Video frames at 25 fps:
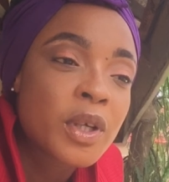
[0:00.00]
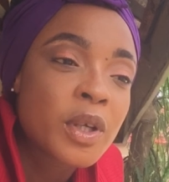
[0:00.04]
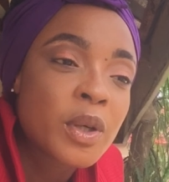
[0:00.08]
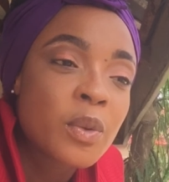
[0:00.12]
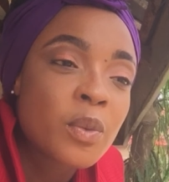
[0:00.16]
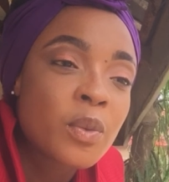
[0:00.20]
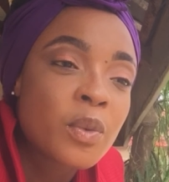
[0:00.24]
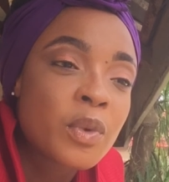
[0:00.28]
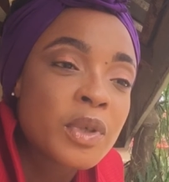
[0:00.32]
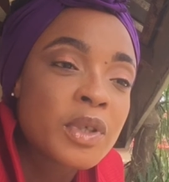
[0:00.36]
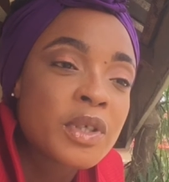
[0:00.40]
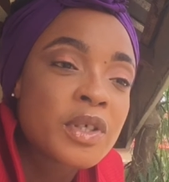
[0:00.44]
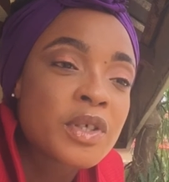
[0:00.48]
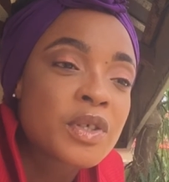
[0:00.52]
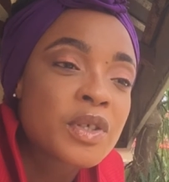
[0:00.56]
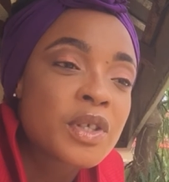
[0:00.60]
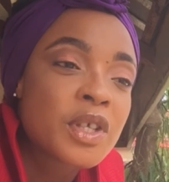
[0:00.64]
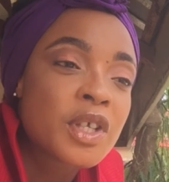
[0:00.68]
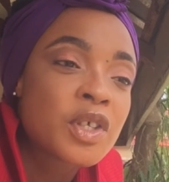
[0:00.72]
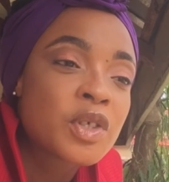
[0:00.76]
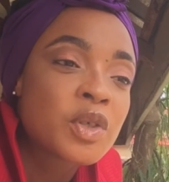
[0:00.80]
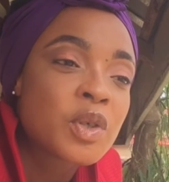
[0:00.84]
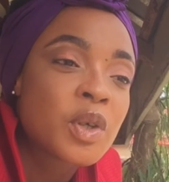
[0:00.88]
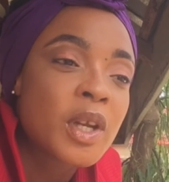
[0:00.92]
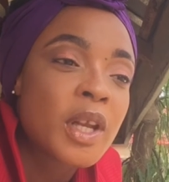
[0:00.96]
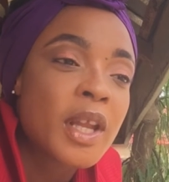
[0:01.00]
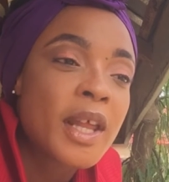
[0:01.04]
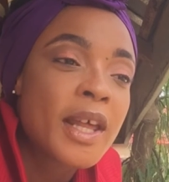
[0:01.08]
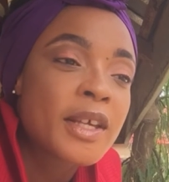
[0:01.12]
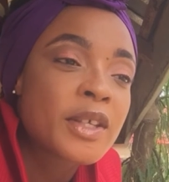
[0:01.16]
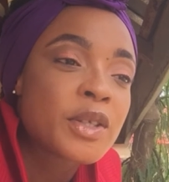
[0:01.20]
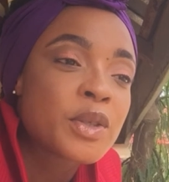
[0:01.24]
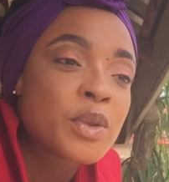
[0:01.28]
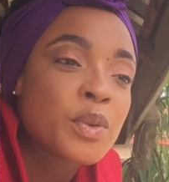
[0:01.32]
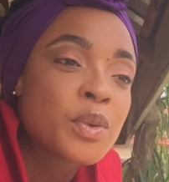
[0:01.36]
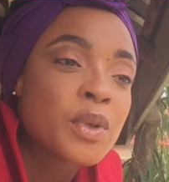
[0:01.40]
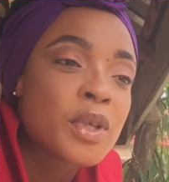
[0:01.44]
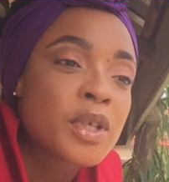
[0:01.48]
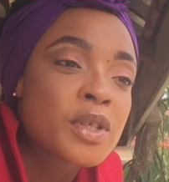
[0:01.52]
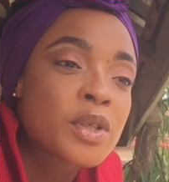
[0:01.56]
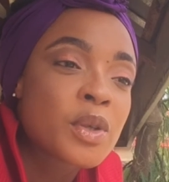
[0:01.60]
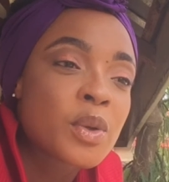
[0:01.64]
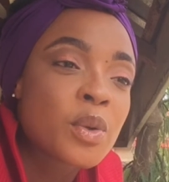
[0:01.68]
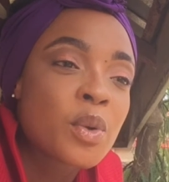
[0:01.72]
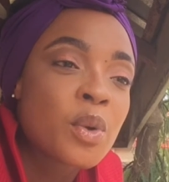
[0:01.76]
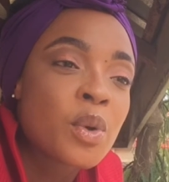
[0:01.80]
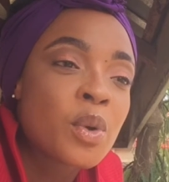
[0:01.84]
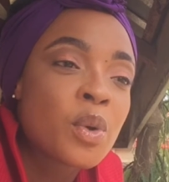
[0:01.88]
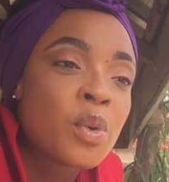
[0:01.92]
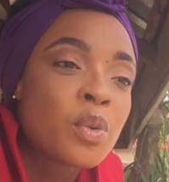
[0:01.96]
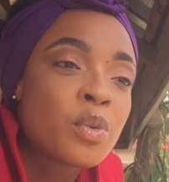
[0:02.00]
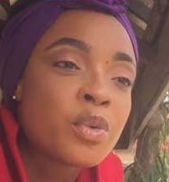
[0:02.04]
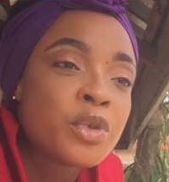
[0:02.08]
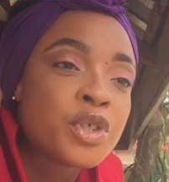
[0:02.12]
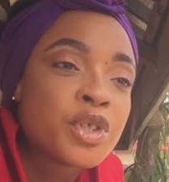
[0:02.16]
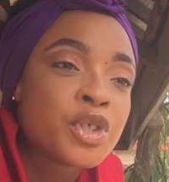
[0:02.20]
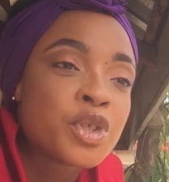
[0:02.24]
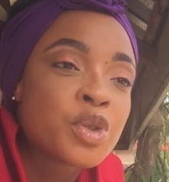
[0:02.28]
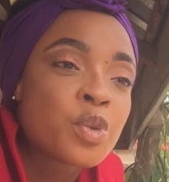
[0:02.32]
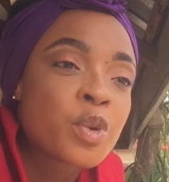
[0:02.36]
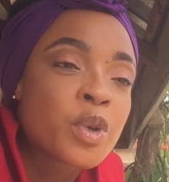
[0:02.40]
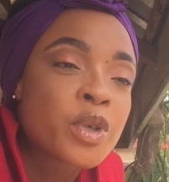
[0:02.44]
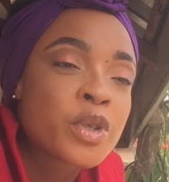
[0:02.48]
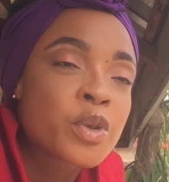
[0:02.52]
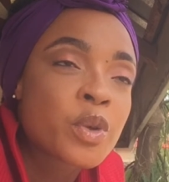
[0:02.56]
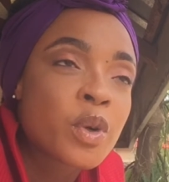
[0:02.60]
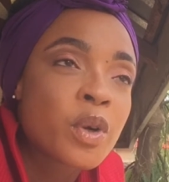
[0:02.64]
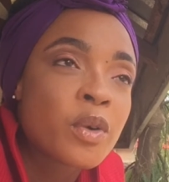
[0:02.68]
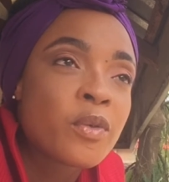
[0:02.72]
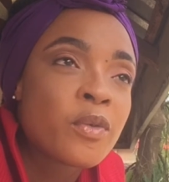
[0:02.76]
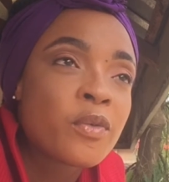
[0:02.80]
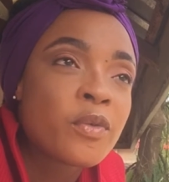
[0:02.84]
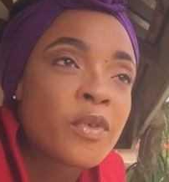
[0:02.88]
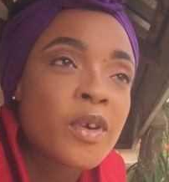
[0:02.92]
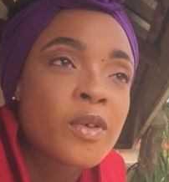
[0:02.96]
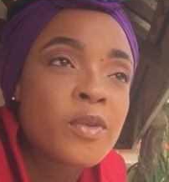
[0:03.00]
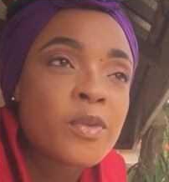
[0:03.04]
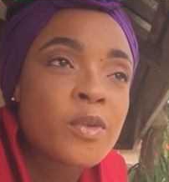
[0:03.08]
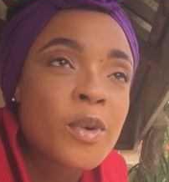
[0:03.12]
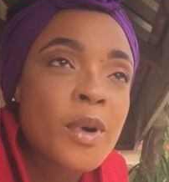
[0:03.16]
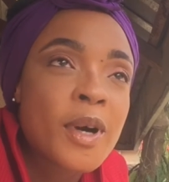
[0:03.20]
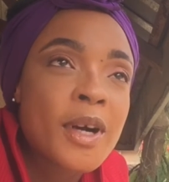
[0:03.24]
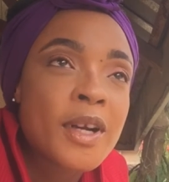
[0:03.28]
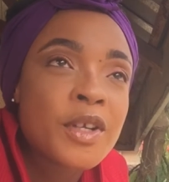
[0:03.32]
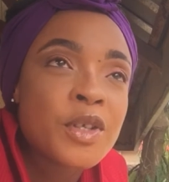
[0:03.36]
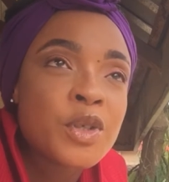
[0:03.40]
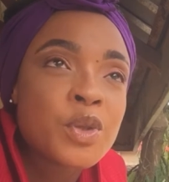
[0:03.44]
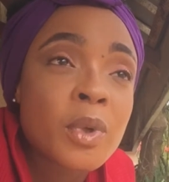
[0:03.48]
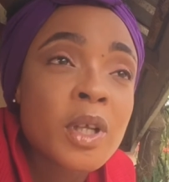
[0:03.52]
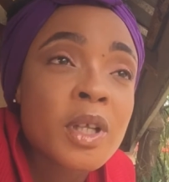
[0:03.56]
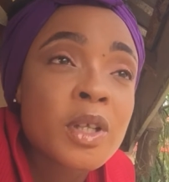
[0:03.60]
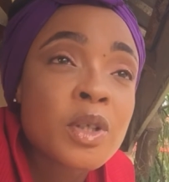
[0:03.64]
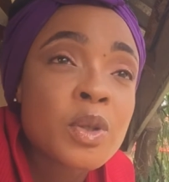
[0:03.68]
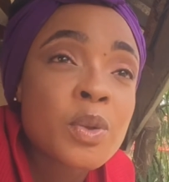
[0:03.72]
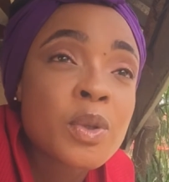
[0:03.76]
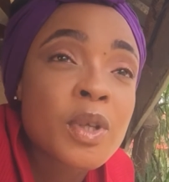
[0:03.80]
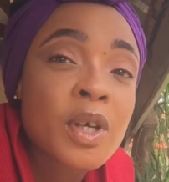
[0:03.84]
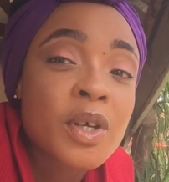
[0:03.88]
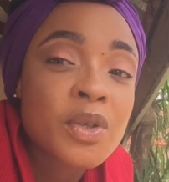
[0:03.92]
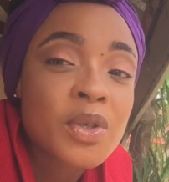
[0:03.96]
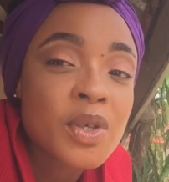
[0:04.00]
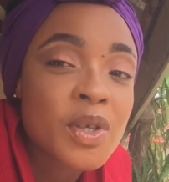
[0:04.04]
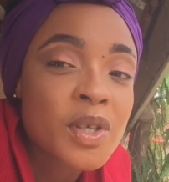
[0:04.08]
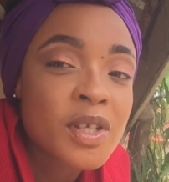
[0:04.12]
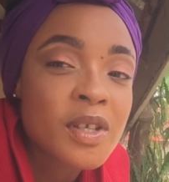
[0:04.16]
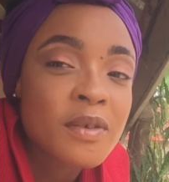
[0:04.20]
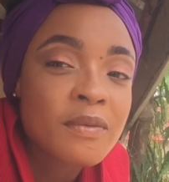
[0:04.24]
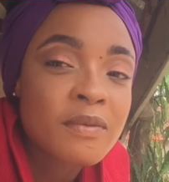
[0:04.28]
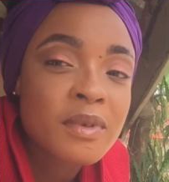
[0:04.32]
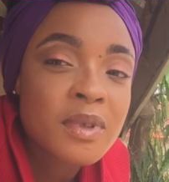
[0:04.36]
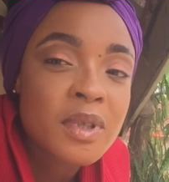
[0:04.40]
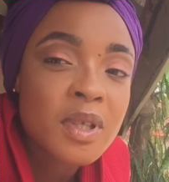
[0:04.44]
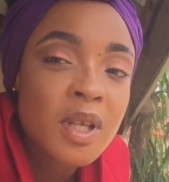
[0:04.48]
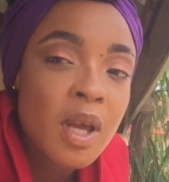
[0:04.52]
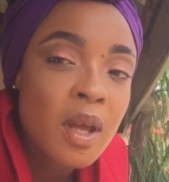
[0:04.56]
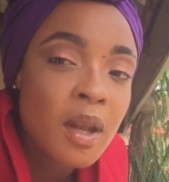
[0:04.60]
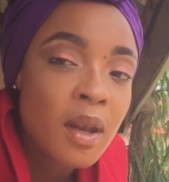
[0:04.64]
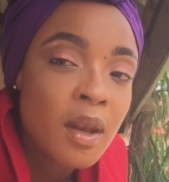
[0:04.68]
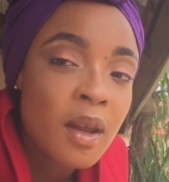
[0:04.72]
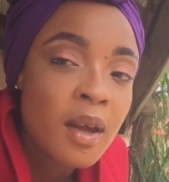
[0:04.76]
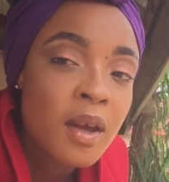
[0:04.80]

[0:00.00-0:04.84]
working with this station like two years ago, which was on February 2017,